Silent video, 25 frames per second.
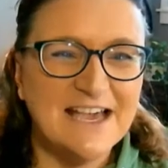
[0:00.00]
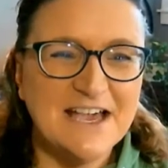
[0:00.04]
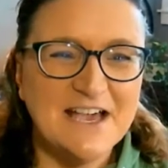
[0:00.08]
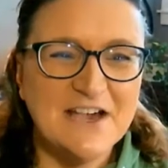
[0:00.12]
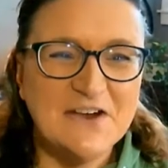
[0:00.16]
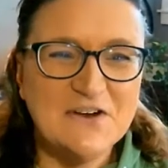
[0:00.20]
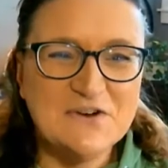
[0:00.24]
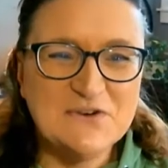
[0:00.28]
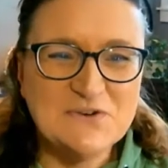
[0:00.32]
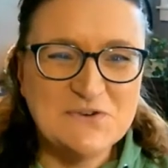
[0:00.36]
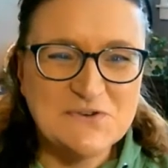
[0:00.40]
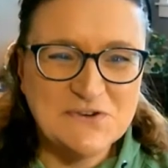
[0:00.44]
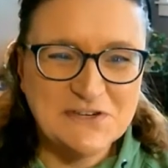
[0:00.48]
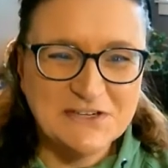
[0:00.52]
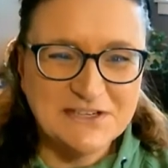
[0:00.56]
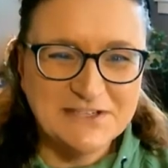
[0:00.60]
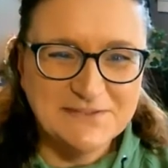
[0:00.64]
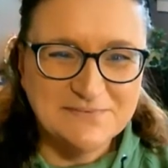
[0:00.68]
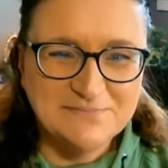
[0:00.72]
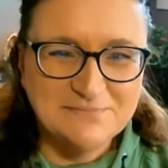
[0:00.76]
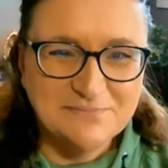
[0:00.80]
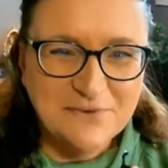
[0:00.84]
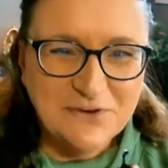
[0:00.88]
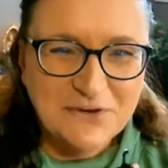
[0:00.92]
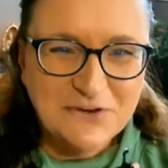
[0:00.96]
Oh, good
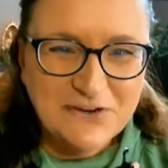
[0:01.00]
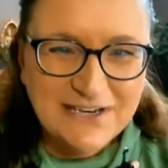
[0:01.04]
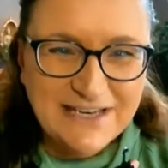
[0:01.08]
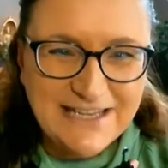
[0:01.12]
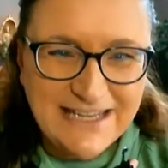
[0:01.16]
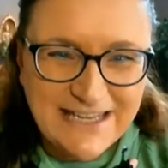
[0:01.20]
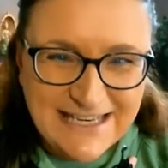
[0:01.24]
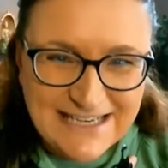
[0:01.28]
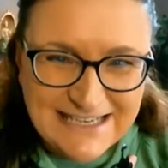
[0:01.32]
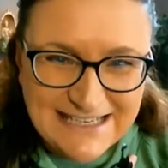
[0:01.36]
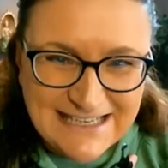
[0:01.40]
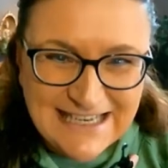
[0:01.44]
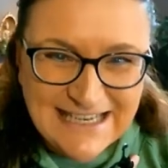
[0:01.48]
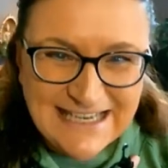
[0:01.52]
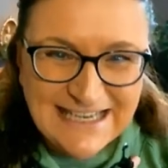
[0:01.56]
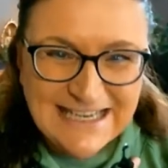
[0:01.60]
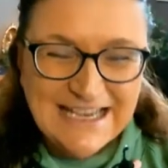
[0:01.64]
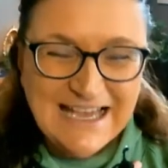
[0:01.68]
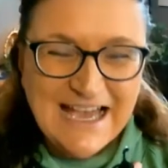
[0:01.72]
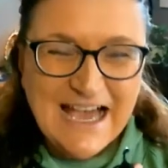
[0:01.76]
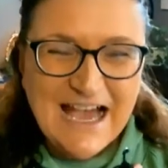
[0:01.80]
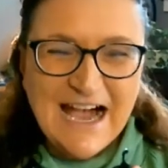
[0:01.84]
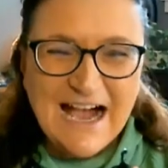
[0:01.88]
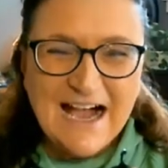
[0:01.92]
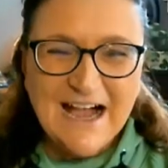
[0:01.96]
morning.
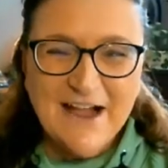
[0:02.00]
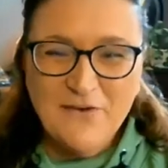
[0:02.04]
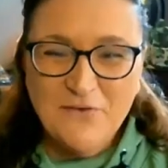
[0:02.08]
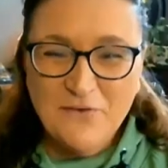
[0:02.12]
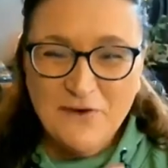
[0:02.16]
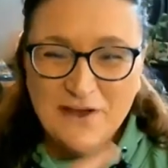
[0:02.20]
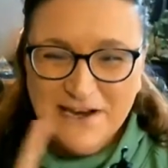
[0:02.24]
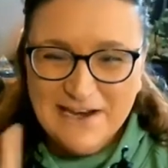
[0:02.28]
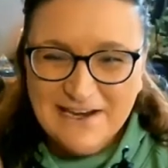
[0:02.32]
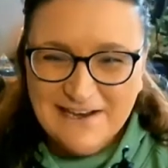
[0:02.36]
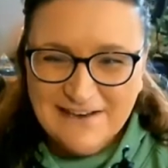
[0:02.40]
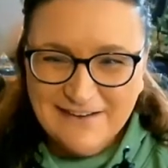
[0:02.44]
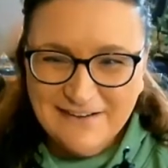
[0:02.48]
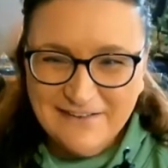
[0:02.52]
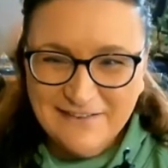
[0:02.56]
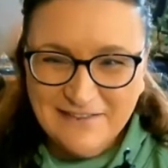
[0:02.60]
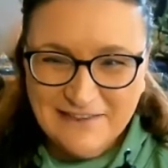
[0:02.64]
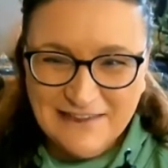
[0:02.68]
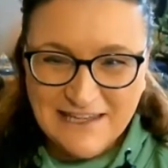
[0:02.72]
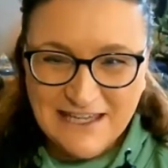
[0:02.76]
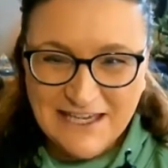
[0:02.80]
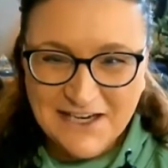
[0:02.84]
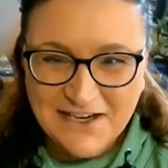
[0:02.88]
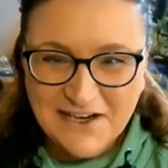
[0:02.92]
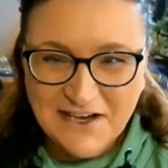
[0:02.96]
I wanted to
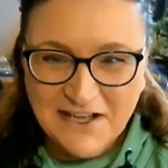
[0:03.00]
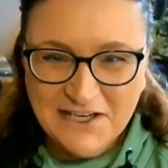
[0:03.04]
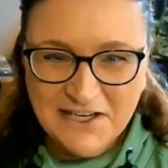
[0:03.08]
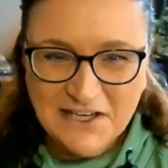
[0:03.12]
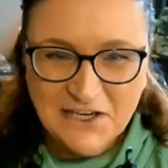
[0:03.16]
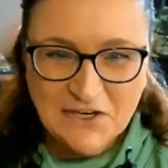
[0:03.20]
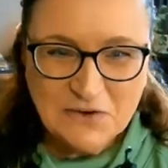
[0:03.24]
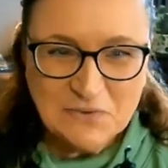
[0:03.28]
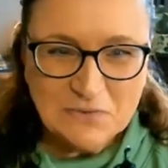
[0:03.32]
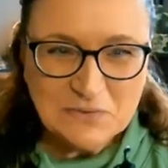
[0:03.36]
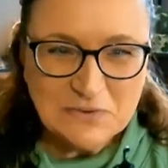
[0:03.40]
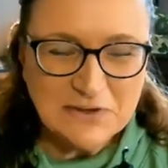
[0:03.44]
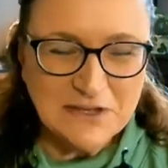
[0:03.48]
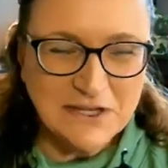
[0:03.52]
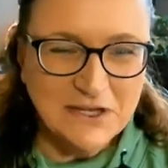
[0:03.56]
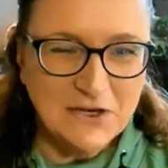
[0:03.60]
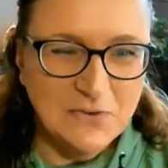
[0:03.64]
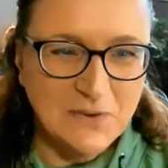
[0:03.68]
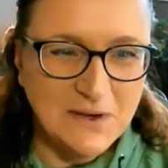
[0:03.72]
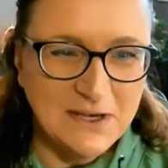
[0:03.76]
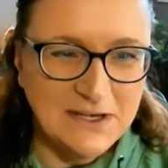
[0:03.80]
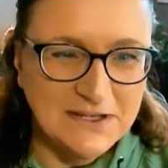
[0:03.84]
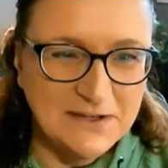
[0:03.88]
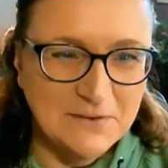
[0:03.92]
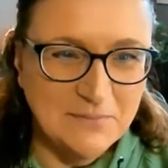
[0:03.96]
sneak on here really
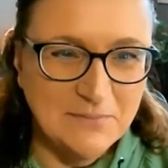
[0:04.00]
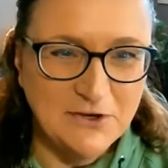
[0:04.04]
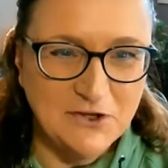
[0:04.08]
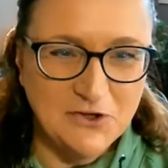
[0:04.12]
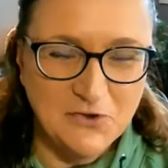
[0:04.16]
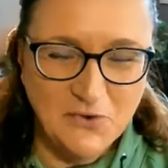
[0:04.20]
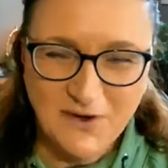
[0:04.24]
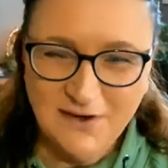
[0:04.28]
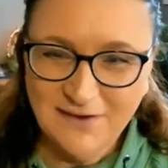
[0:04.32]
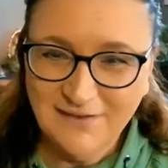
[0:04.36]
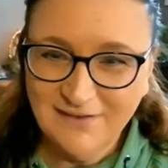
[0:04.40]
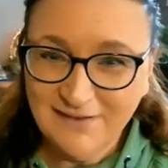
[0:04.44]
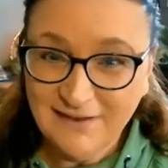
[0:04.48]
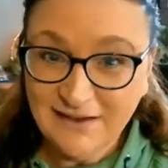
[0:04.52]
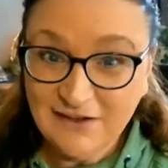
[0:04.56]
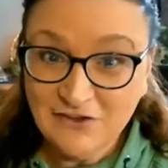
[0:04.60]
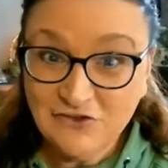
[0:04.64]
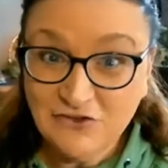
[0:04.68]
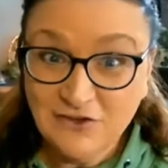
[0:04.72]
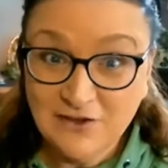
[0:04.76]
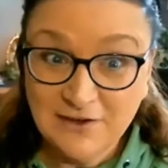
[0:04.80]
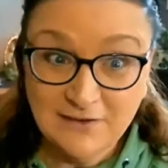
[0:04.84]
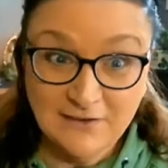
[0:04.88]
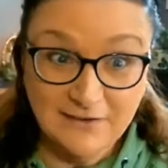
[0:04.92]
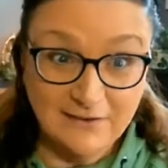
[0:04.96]
quick in between
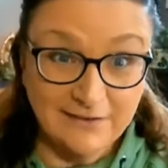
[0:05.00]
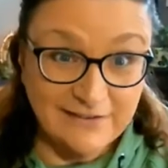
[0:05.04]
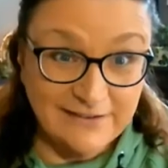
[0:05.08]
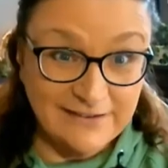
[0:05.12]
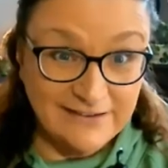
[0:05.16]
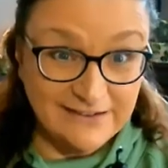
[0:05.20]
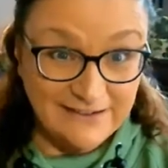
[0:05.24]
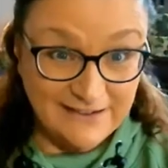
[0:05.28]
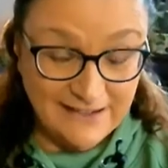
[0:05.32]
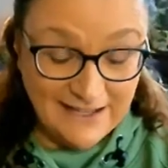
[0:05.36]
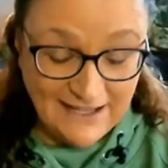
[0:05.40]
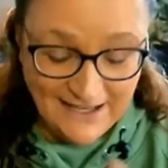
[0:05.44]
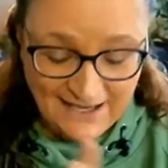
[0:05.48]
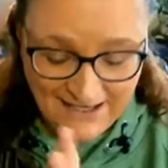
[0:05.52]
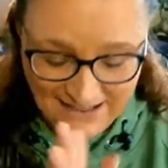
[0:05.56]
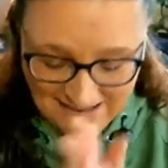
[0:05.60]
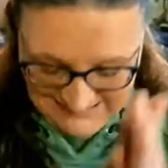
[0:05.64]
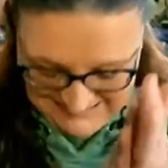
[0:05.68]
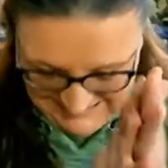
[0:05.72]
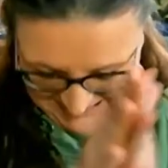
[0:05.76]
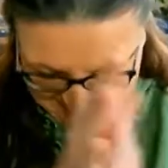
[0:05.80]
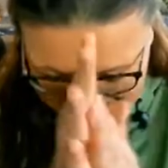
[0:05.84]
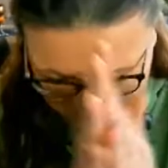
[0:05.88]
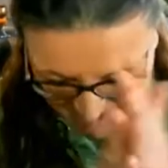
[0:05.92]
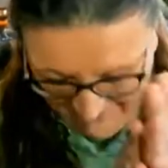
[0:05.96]
sessions today.
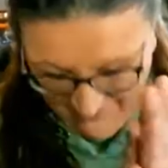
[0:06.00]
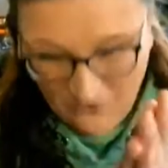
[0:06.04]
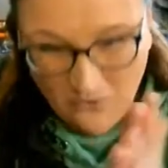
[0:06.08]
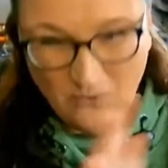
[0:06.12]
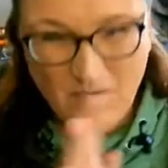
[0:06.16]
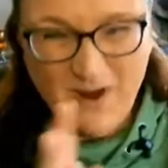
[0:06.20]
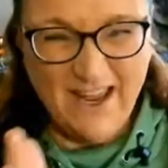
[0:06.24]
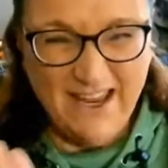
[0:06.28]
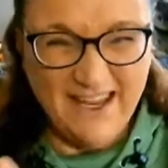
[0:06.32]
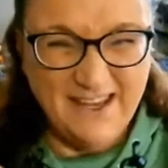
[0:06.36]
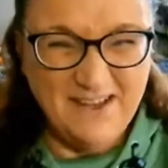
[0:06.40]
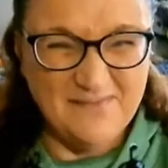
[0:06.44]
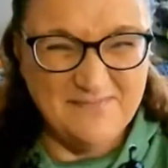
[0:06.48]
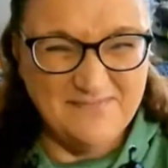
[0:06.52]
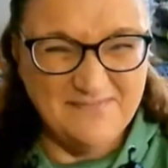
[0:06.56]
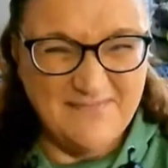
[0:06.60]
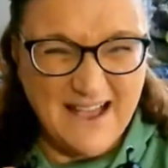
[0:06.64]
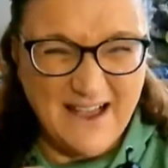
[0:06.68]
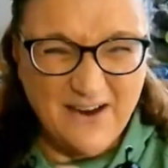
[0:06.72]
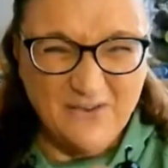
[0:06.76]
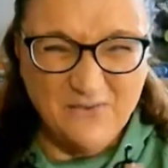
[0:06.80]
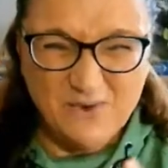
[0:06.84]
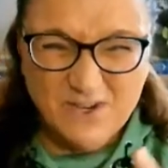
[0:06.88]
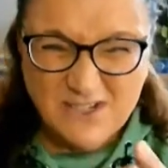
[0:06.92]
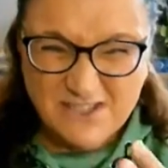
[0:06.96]
So I am. I
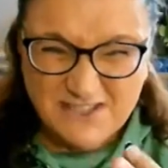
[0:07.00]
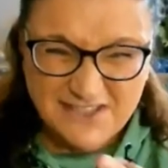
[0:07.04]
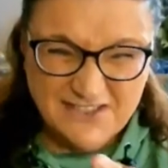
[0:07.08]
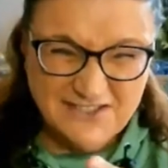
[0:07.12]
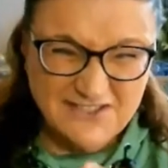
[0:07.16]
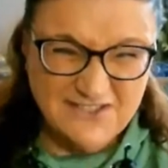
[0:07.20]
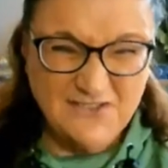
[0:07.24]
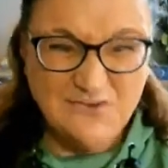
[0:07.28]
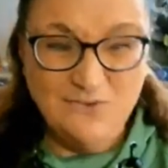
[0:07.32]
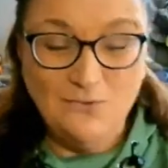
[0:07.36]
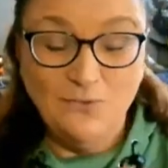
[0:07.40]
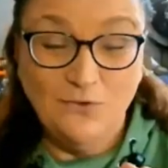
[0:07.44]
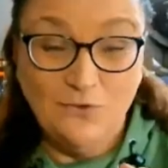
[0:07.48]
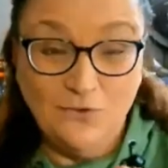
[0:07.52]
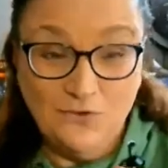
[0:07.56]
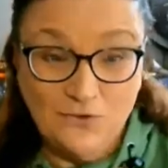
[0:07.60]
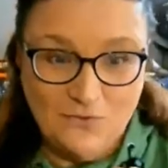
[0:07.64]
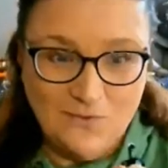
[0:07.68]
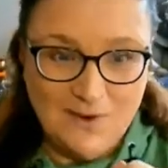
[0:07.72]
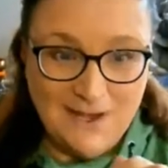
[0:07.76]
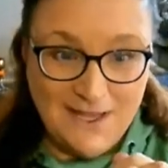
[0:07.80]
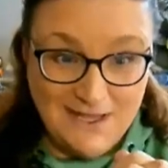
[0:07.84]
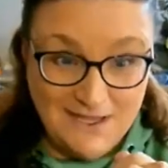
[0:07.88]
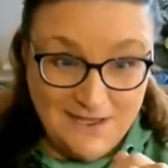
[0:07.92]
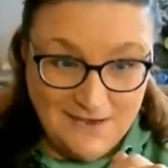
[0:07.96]
wanted to, so
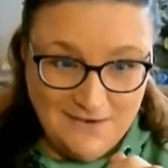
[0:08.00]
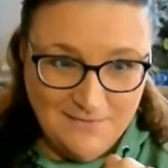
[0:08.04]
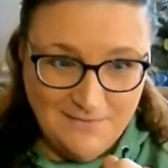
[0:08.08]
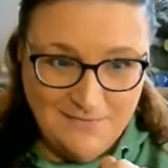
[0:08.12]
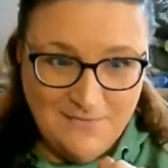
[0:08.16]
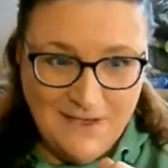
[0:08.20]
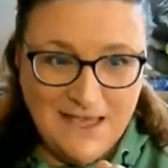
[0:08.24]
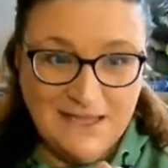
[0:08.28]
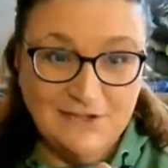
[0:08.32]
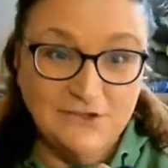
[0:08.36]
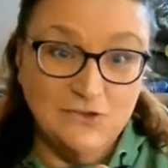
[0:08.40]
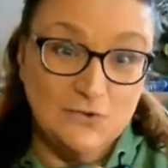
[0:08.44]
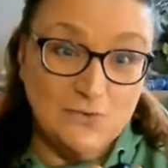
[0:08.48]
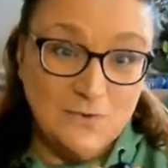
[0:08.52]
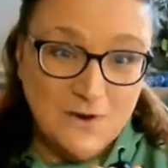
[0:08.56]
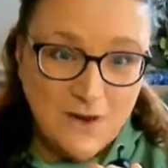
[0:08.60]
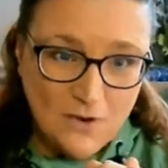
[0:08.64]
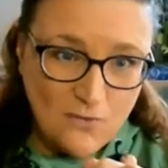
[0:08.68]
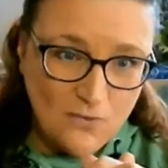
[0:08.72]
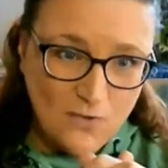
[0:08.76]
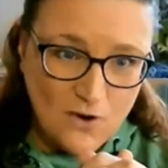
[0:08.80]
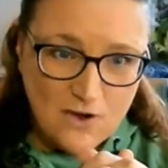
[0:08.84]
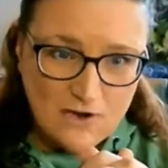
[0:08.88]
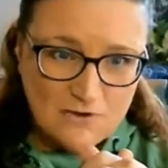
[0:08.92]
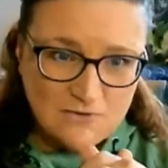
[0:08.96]
I am. I do what I
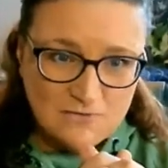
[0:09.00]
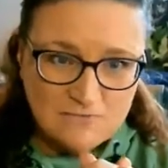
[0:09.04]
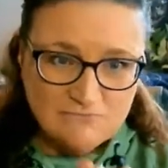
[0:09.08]
want.